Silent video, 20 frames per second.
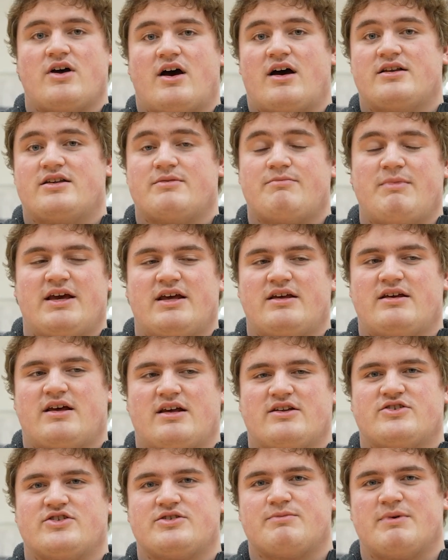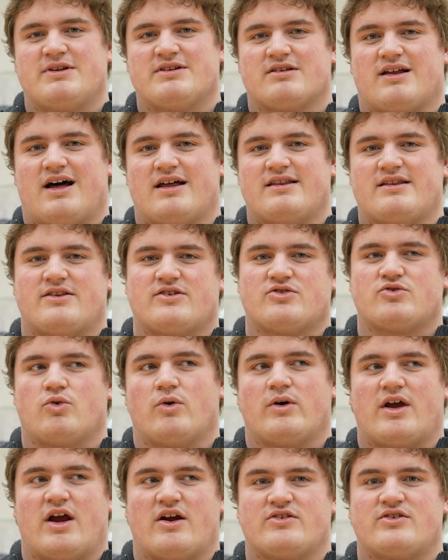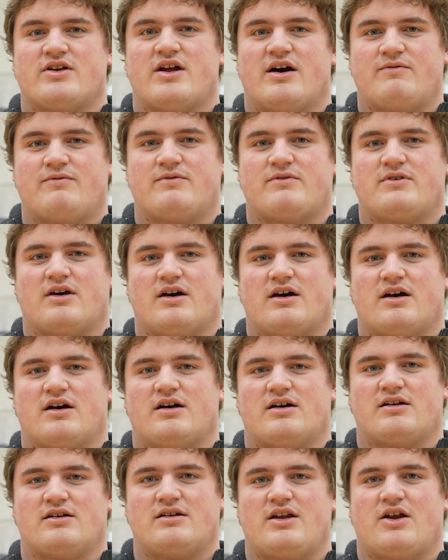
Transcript: Uh, to me, it just means a lot that the school cares enough to,